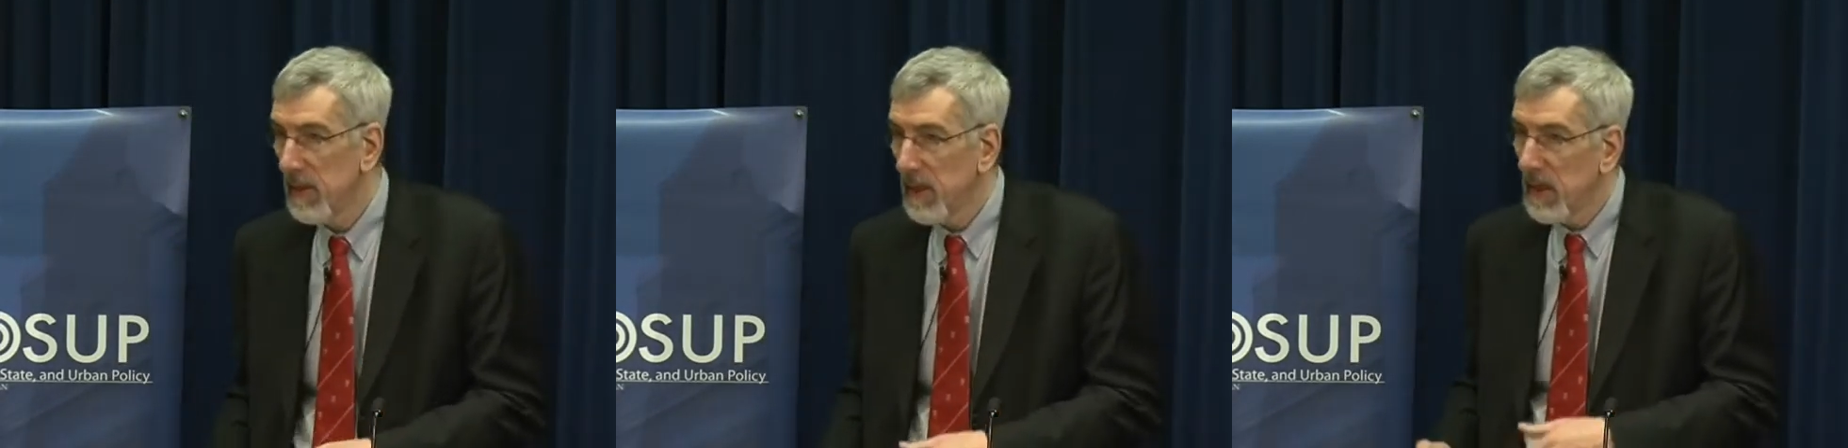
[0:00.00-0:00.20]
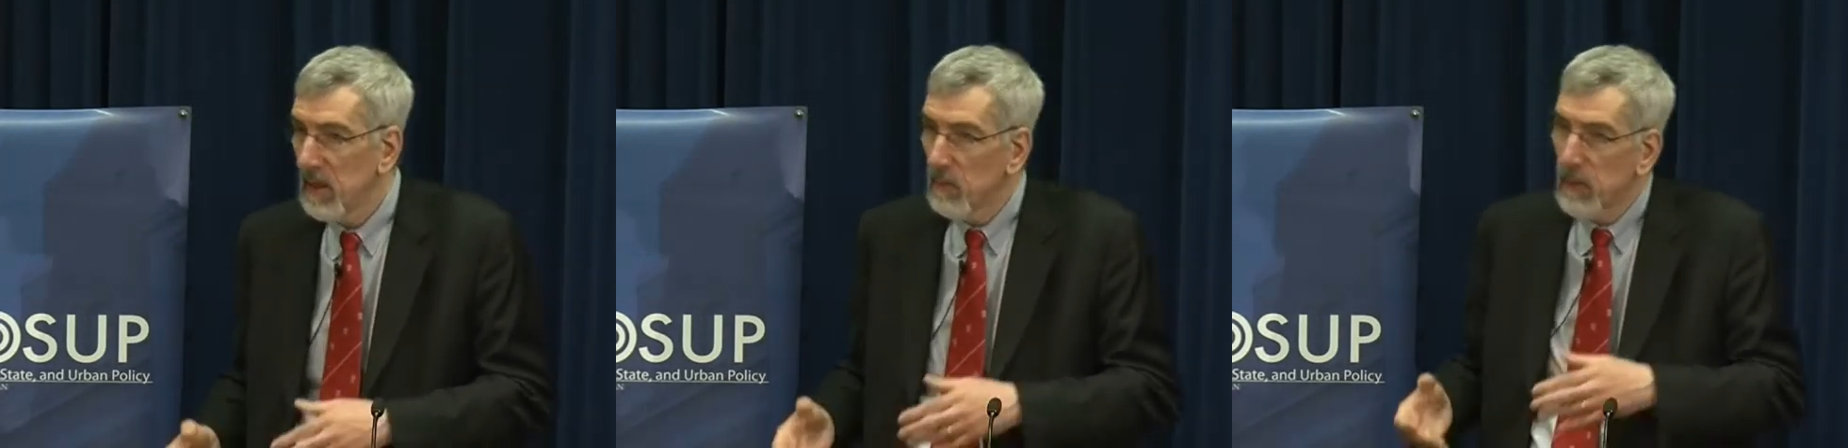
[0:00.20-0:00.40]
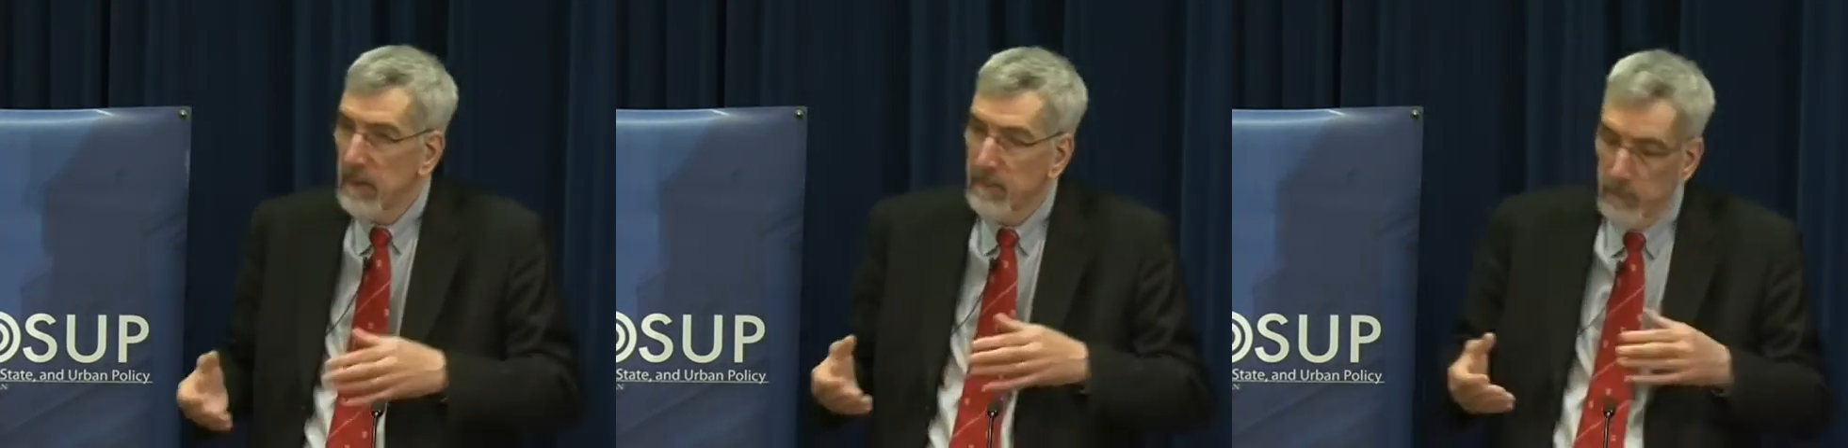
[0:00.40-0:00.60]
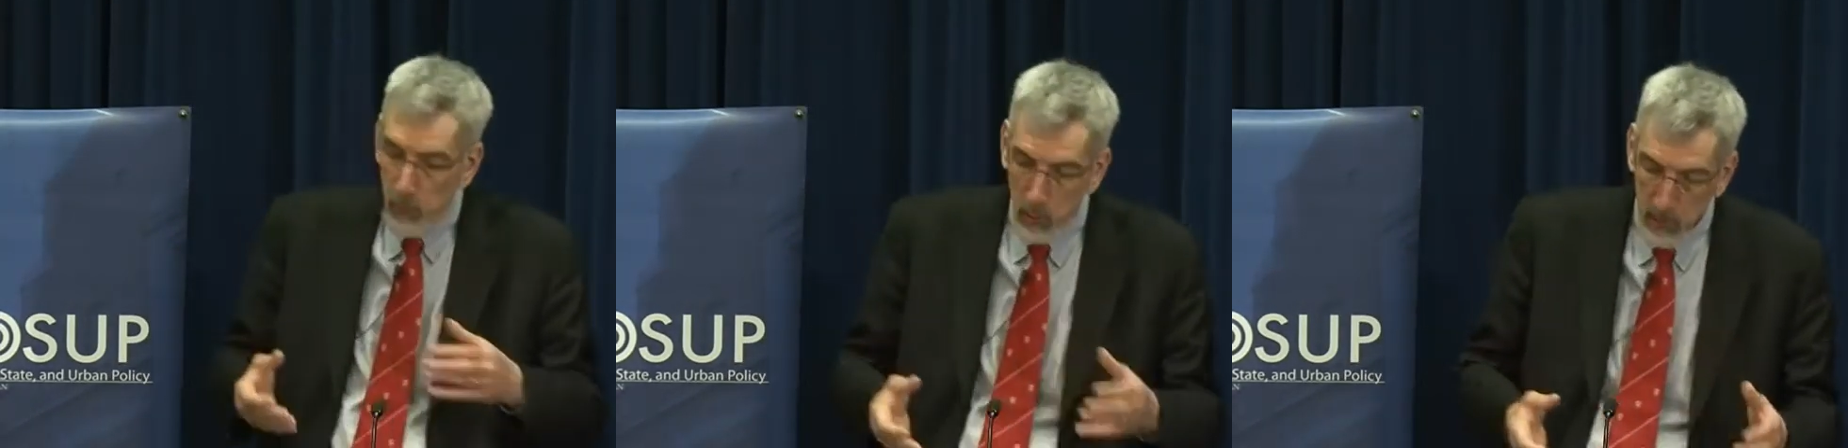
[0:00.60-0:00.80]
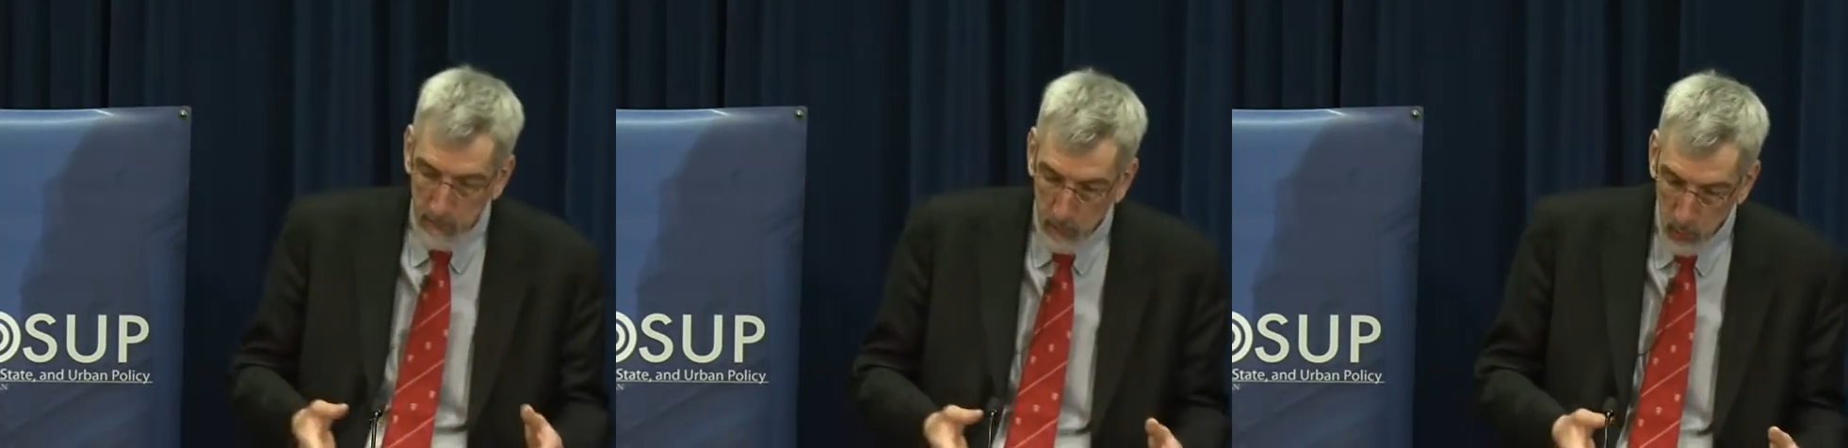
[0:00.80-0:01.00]
and we have
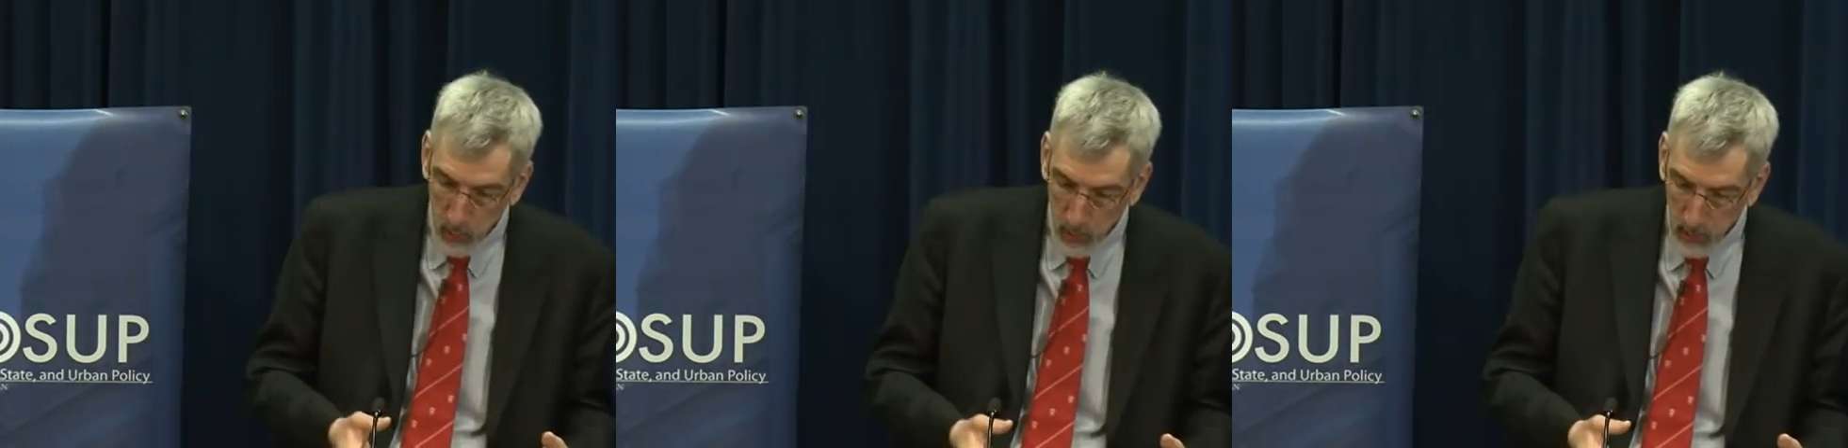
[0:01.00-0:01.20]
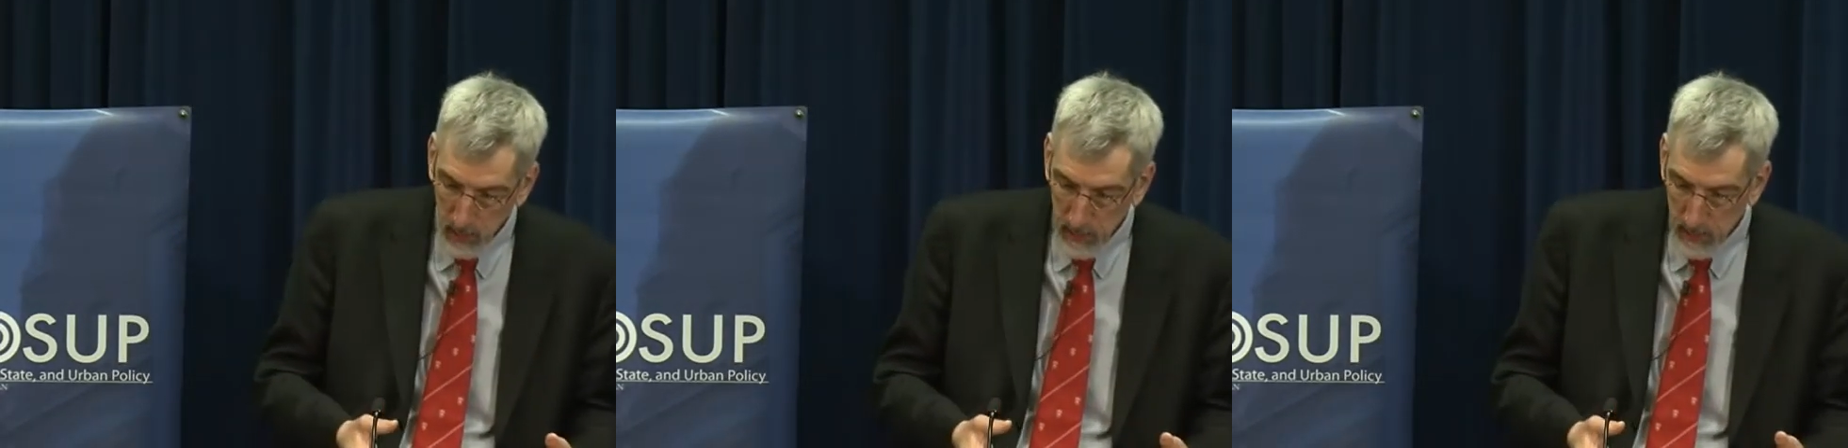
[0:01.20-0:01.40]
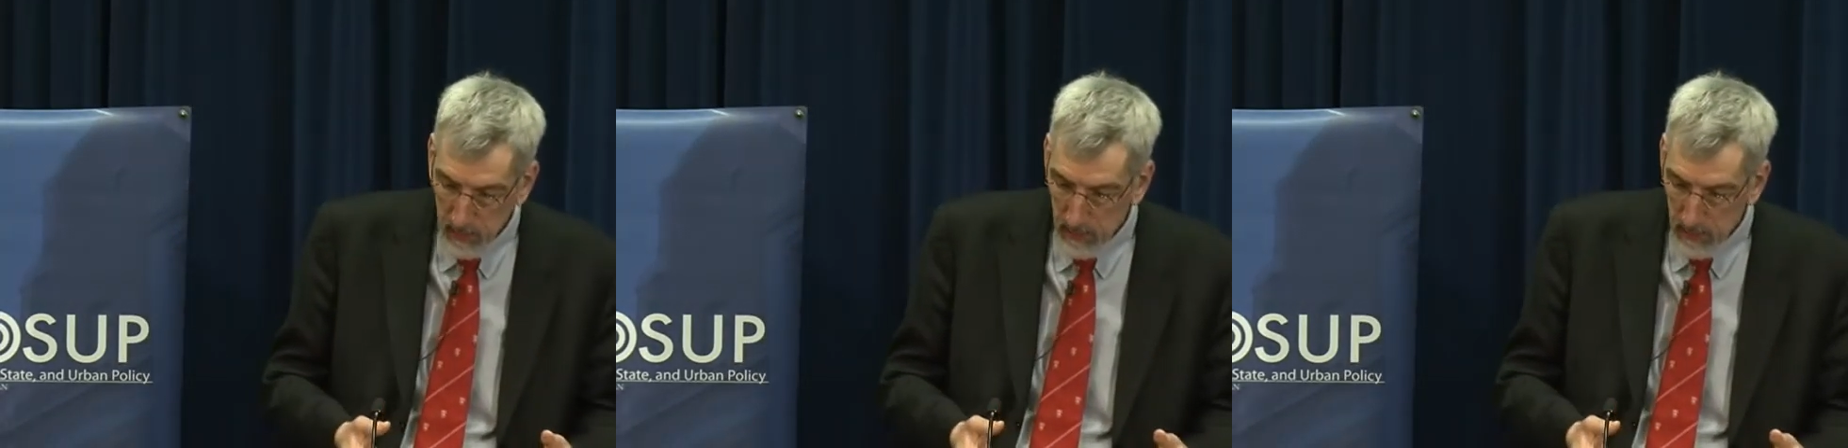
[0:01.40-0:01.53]
more and more